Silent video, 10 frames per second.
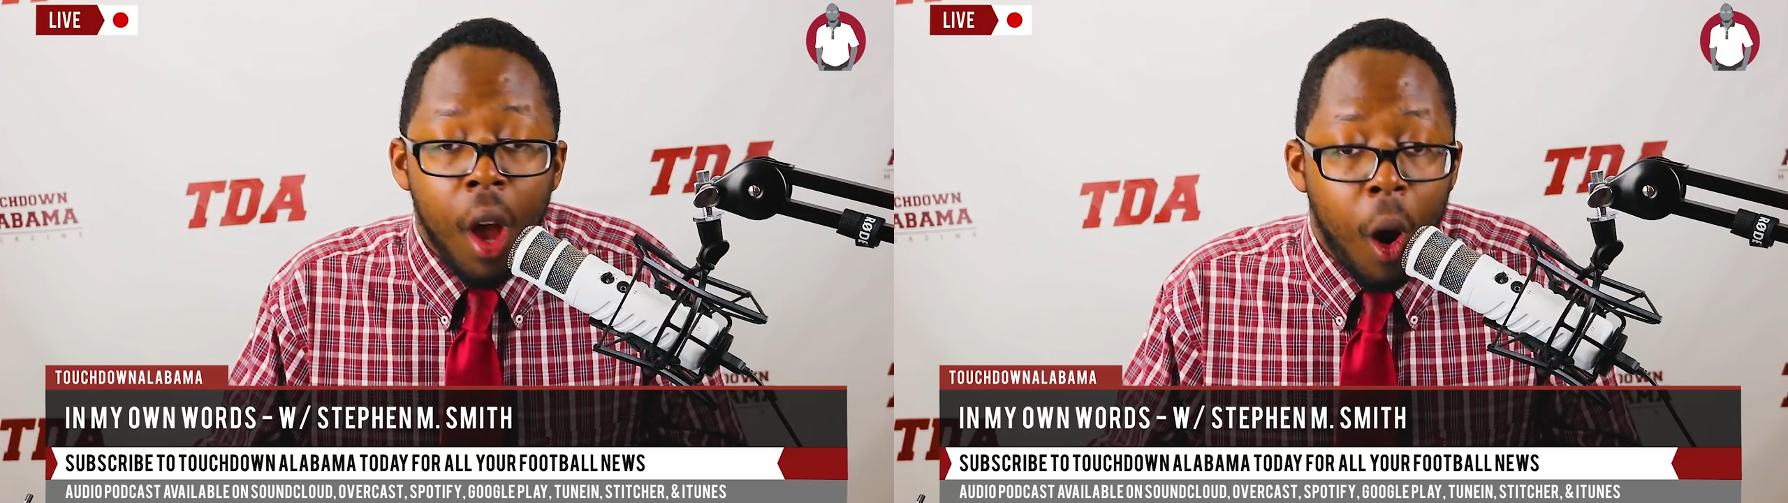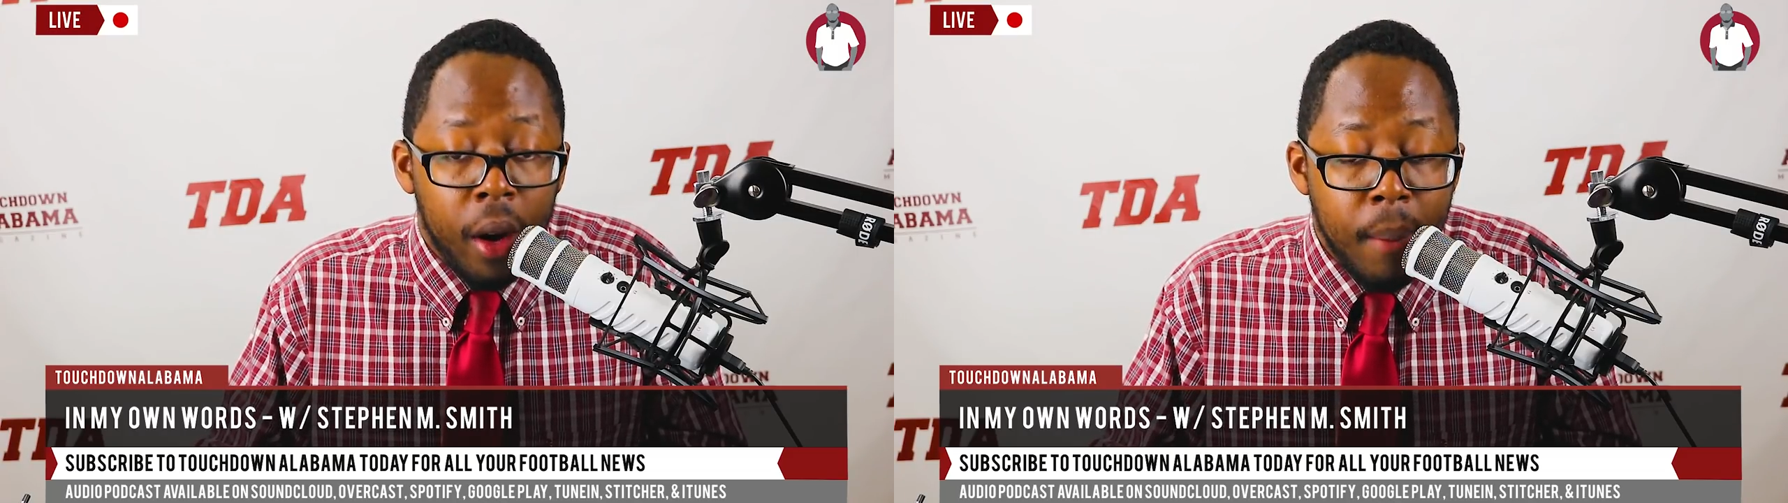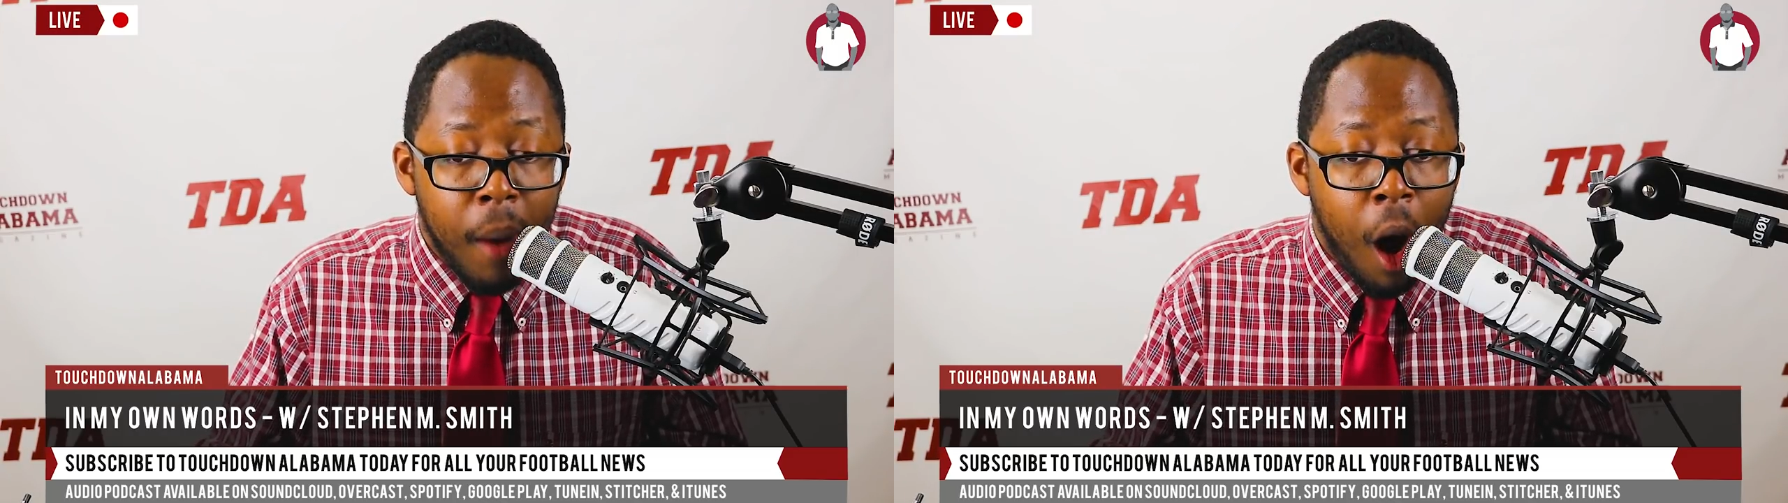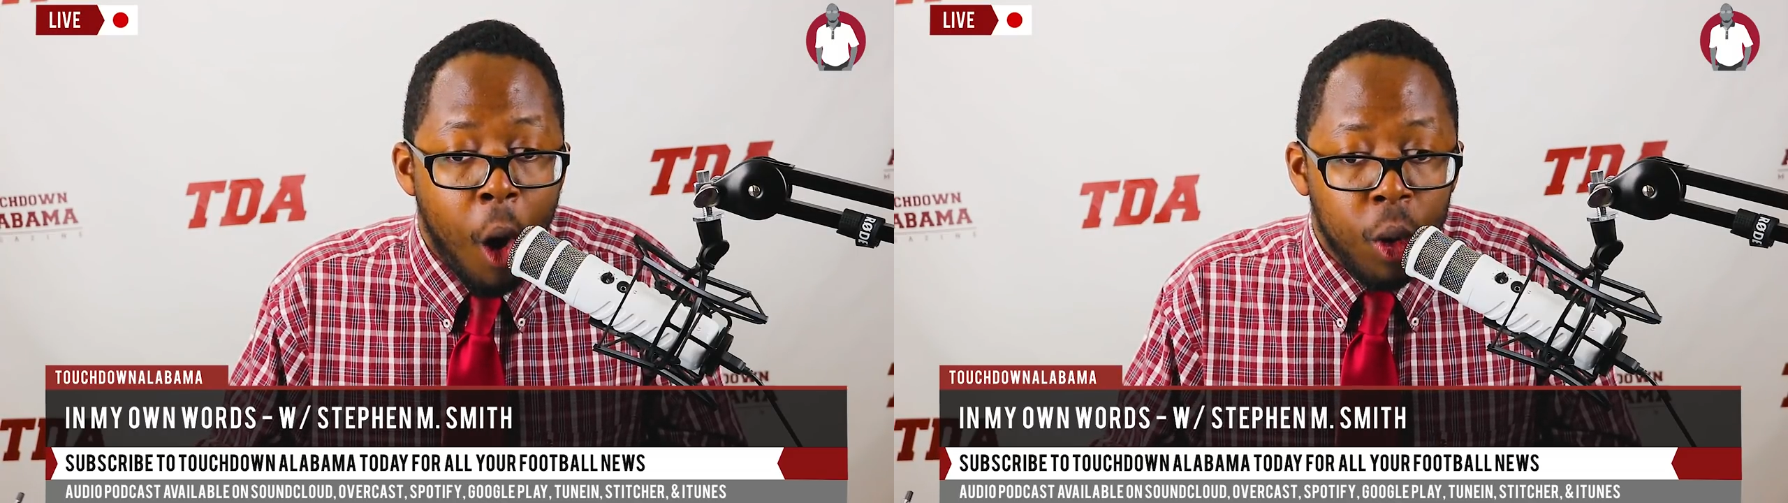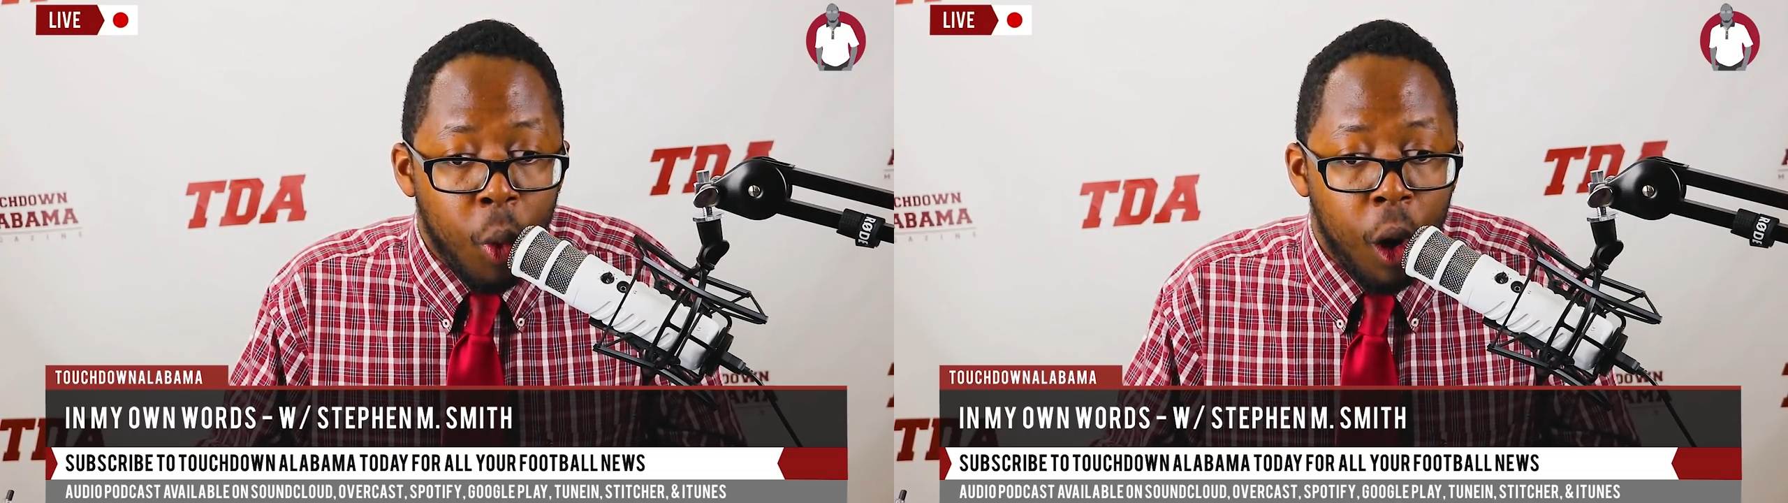on In My
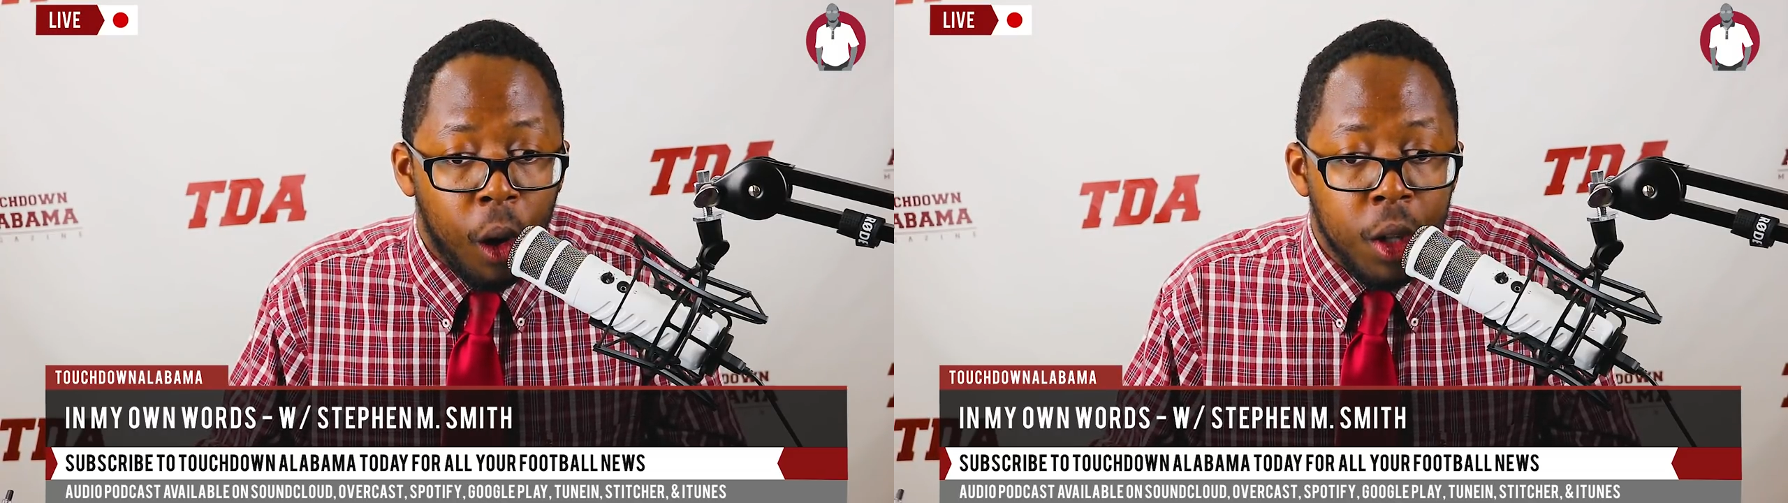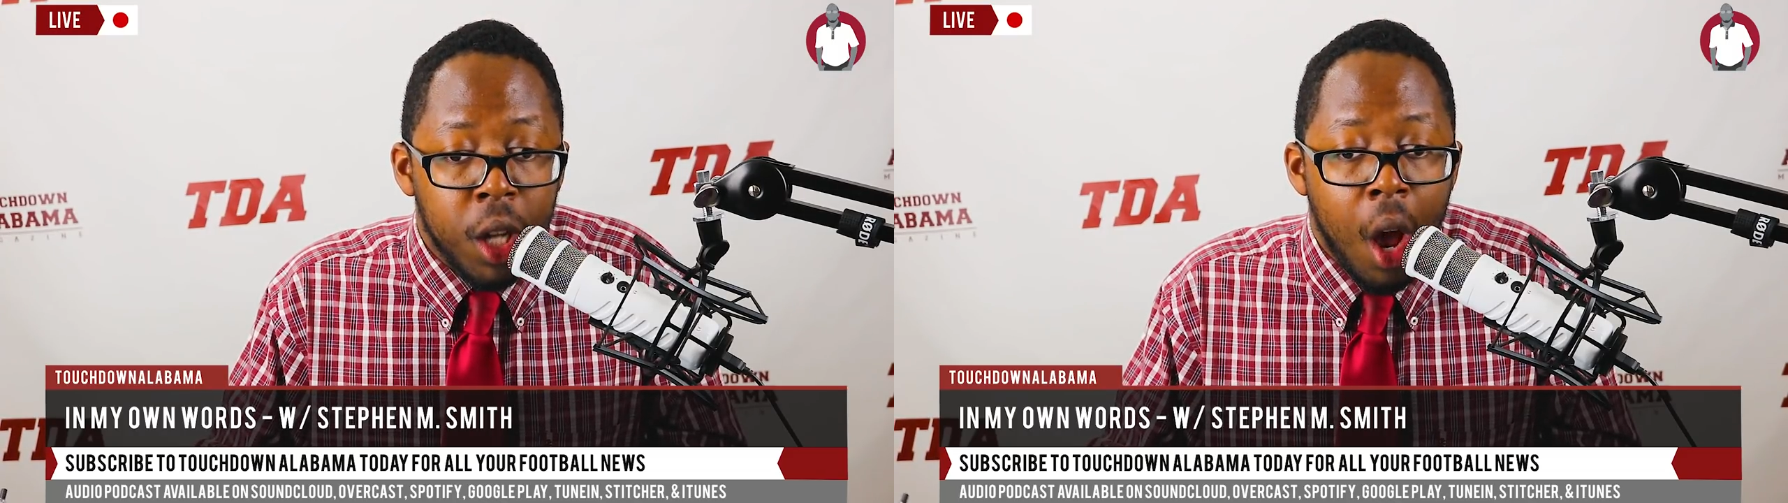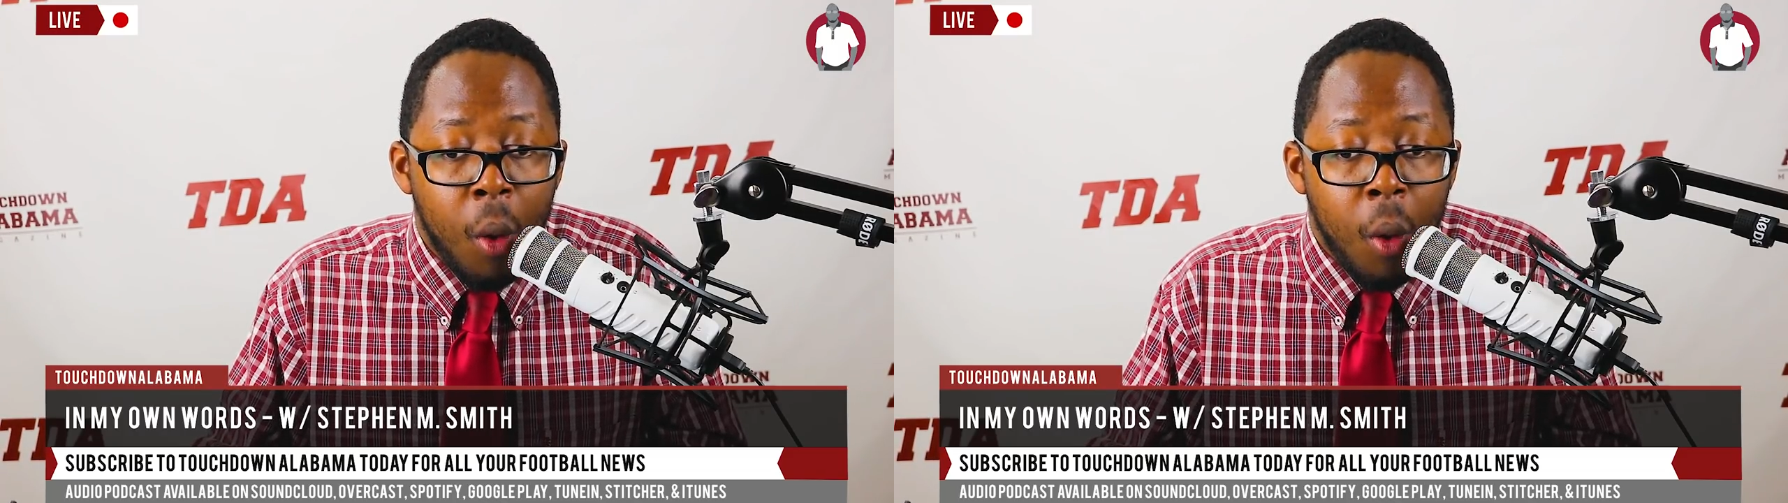Own Words.